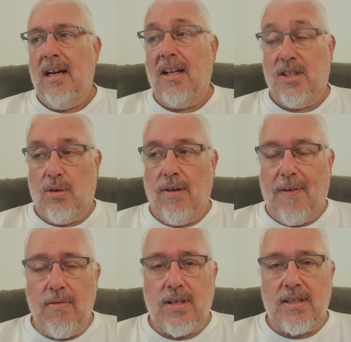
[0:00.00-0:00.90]
And Tory
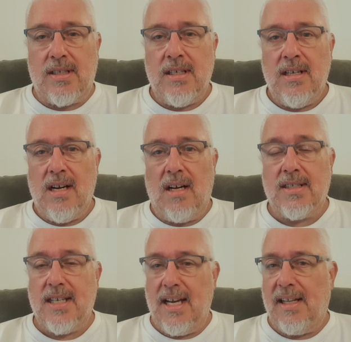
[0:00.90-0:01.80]
voters are
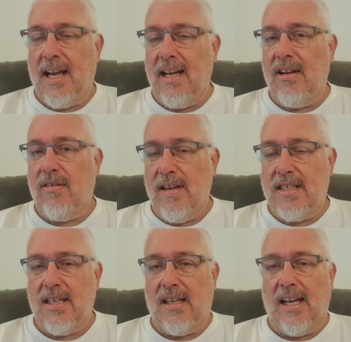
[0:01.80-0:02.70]
seeing that
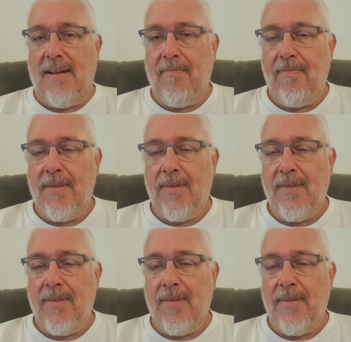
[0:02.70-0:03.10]
increasingly.